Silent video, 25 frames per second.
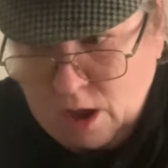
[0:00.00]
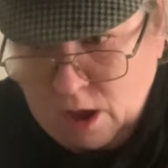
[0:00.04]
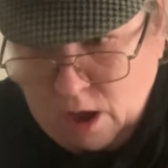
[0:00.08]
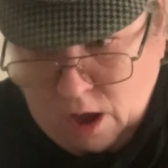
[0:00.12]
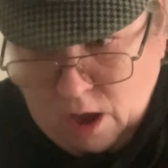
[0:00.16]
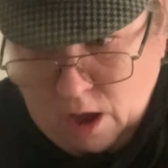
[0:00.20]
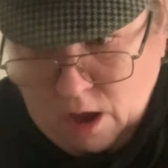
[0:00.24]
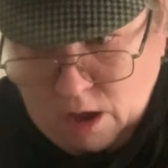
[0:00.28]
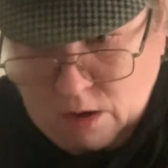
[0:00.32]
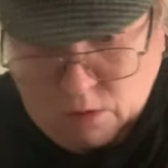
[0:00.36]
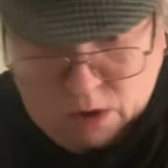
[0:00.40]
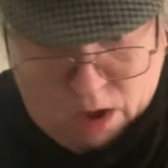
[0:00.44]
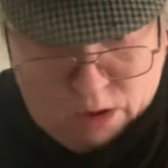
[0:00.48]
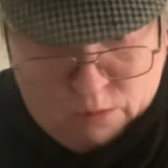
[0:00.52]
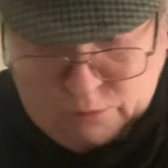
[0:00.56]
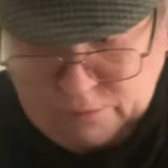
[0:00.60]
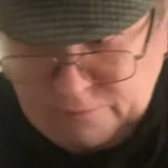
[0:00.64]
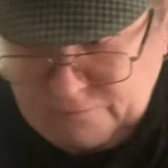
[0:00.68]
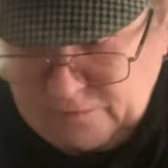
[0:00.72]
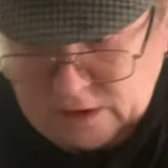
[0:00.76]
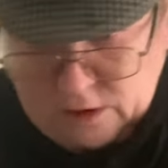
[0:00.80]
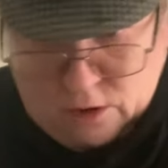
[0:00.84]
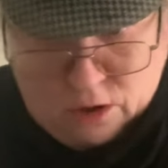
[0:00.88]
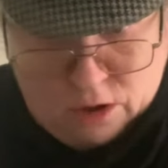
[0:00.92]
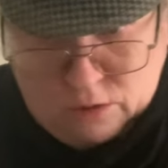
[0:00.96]
Oh, up
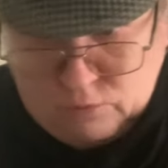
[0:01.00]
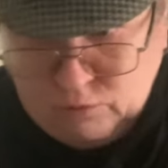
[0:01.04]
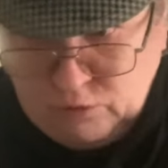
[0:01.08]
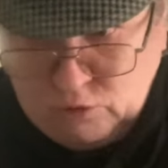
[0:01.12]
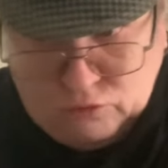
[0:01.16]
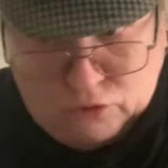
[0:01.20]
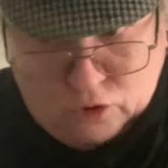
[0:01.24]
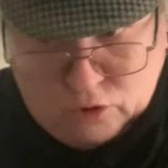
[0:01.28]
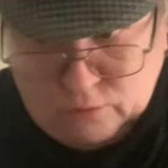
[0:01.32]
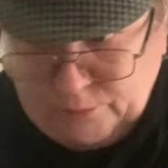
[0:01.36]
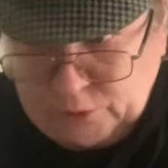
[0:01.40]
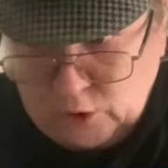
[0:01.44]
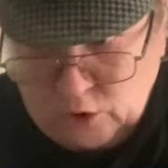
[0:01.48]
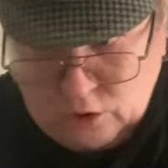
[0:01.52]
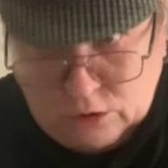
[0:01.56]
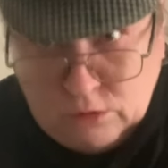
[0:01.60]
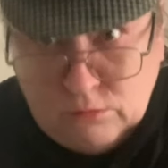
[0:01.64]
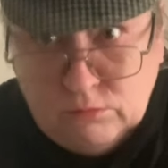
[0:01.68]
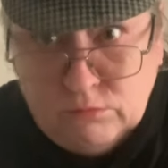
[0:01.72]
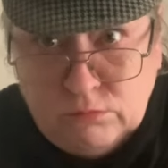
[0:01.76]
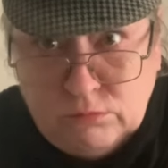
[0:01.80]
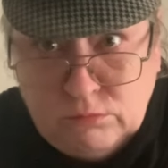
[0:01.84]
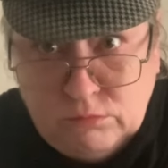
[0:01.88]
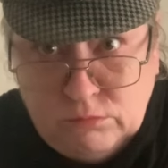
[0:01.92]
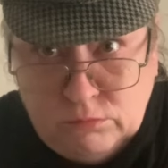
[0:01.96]
with it, I will not put.
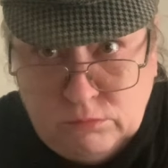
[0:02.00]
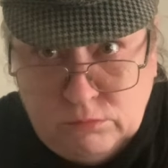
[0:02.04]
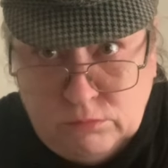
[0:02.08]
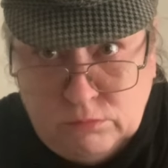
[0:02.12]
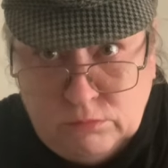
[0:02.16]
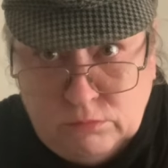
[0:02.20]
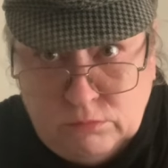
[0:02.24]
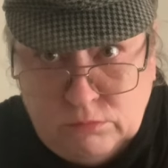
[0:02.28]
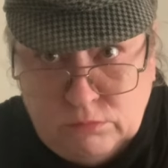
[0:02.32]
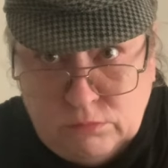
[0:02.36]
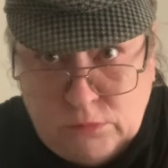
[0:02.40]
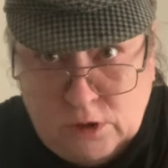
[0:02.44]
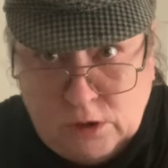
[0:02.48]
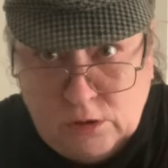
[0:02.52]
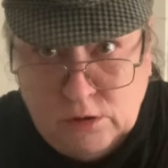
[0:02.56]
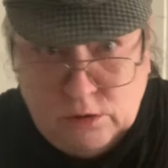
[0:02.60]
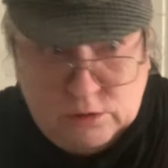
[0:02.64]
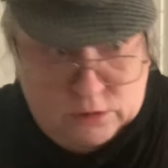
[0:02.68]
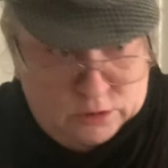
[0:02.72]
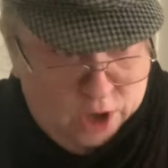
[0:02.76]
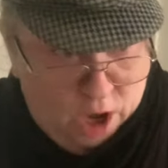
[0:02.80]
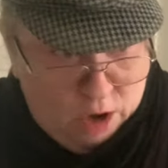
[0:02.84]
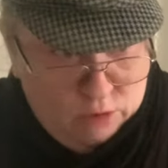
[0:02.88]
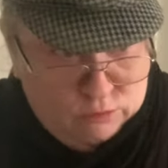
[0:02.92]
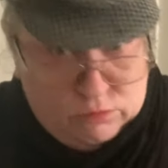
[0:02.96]

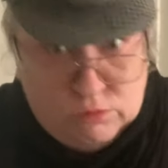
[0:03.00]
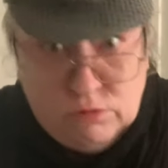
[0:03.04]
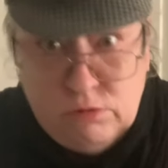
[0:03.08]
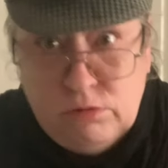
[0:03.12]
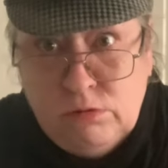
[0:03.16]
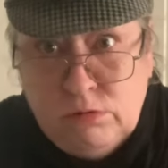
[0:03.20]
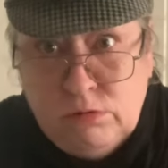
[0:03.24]
No.